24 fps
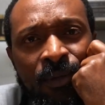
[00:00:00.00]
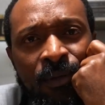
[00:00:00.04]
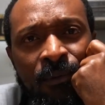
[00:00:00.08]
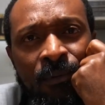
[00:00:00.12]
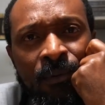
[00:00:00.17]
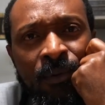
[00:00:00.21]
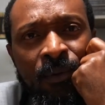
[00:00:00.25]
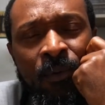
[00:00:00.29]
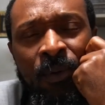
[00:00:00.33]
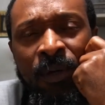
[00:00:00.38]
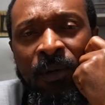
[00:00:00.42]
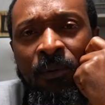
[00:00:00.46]

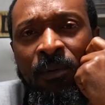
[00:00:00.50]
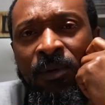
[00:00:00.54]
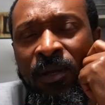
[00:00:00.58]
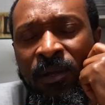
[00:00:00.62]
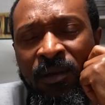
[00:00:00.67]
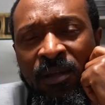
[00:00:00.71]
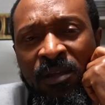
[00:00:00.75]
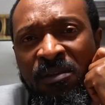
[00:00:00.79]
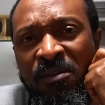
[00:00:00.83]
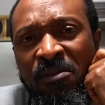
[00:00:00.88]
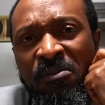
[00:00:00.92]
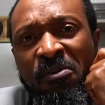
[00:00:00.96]
What
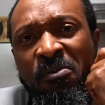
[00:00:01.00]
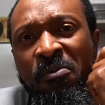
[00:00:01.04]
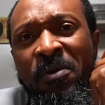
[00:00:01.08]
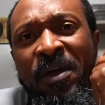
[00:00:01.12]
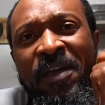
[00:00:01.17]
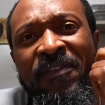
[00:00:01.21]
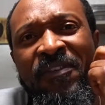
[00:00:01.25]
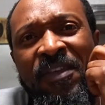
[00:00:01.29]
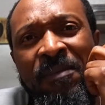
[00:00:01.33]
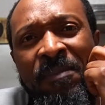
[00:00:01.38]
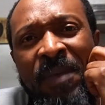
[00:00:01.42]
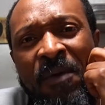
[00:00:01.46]
you
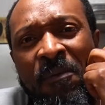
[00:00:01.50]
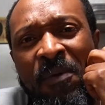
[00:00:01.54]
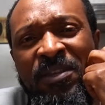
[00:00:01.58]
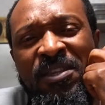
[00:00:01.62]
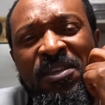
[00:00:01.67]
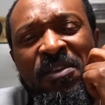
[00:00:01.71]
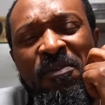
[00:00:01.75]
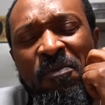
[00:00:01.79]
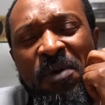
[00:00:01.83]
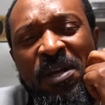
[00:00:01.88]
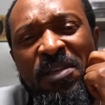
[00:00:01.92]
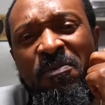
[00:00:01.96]
crazy, man? What
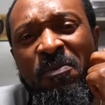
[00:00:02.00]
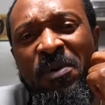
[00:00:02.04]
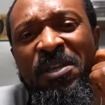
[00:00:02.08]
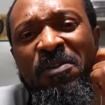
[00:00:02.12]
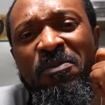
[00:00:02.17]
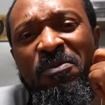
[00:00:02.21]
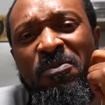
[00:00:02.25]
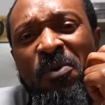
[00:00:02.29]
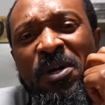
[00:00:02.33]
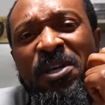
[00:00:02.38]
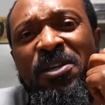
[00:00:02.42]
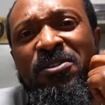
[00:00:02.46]

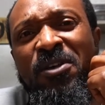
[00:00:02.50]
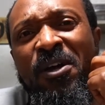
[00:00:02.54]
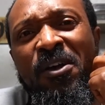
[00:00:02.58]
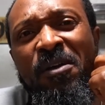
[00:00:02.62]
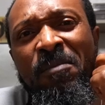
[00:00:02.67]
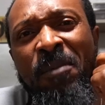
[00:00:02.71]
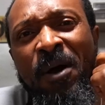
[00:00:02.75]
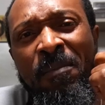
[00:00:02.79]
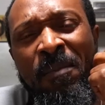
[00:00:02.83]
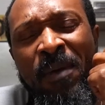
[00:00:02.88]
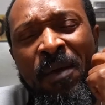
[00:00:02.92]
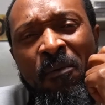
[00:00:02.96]
you talking
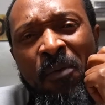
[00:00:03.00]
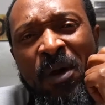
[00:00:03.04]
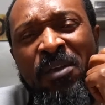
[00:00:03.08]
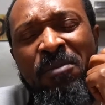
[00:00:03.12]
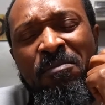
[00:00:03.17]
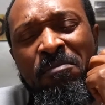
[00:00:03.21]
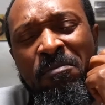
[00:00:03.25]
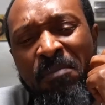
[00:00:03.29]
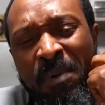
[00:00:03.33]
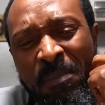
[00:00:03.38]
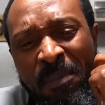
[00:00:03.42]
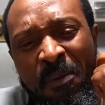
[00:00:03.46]
about, man?
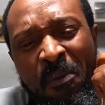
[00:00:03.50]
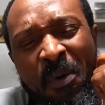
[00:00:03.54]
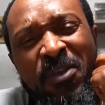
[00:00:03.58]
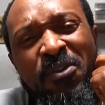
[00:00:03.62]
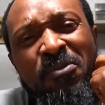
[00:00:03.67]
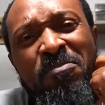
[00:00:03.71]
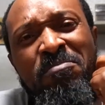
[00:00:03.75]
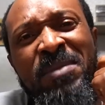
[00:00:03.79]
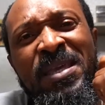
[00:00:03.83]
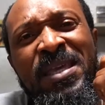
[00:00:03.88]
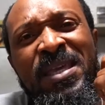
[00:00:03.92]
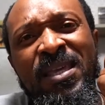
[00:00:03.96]
What
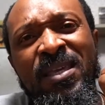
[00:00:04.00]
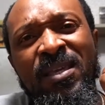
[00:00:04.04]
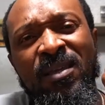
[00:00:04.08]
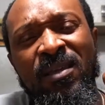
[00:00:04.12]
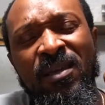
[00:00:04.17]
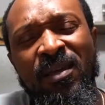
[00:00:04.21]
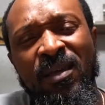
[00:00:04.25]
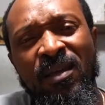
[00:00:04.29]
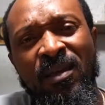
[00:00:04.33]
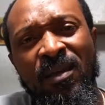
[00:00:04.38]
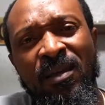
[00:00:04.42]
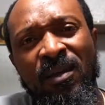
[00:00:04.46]
you mean?
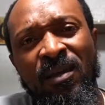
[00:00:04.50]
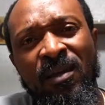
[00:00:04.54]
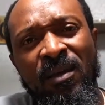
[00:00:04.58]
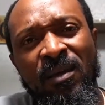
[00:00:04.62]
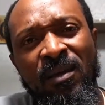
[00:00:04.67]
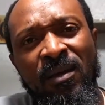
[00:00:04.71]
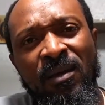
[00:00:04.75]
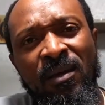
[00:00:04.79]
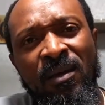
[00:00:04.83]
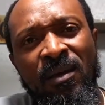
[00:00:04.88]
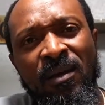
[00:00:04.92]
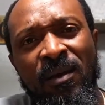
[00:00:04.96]

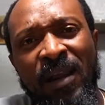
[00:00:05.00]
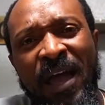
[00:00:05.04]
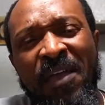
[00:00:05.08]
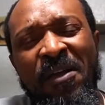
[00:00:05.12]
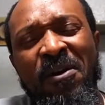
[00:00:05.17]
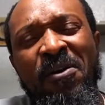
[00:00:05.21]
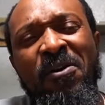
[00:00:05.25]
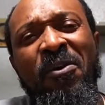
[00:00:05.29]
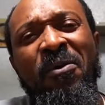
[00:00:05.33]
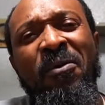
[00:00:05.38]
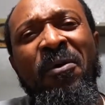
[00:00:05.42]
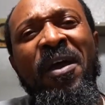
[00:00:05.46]
Now
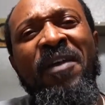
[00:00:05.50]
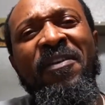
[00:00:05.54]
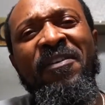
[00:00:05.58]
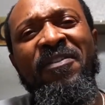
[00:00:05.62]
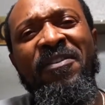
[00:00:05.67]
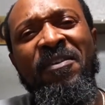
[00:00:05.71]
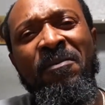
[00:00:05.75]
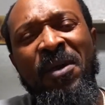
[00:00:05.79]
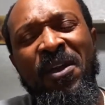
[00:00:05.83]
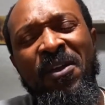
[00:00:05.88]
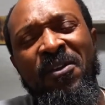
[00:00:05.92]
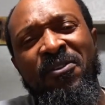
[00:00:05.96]
you're crazy
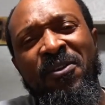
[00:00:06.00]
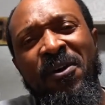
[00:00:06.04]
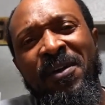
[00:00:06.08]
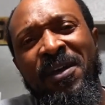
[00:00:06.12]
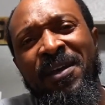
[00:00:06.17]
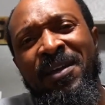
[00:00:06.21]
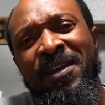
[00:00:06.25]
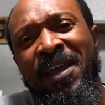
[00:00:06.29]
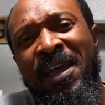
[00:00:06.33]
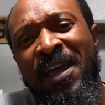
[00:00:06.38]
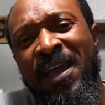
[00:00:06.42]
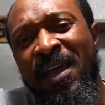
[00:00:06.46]
thing, what you
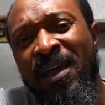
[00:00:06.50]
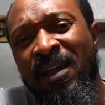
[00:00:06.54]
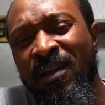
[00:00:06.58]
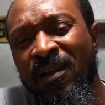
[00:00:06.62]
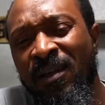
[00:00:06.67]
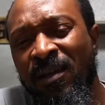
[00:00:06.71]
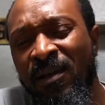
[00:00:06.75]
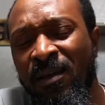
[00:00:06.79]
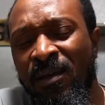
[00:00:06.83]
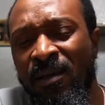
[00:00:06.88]
talking there?